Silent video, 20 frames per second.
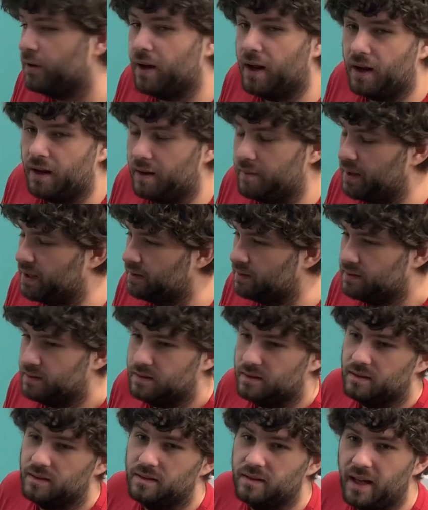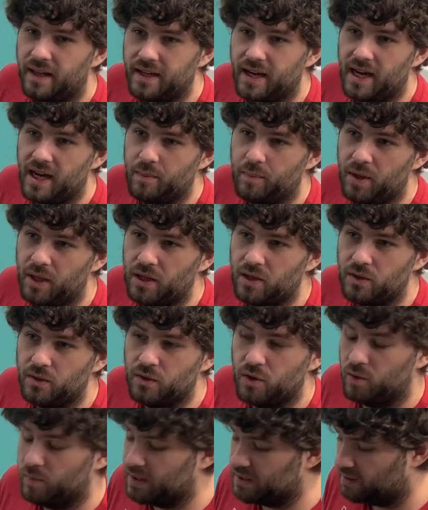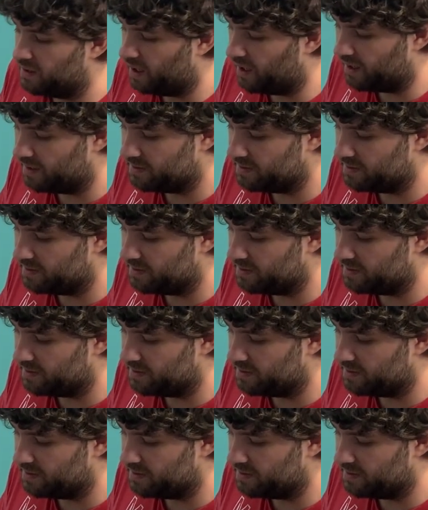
not, I mean, 1080p YouTube is not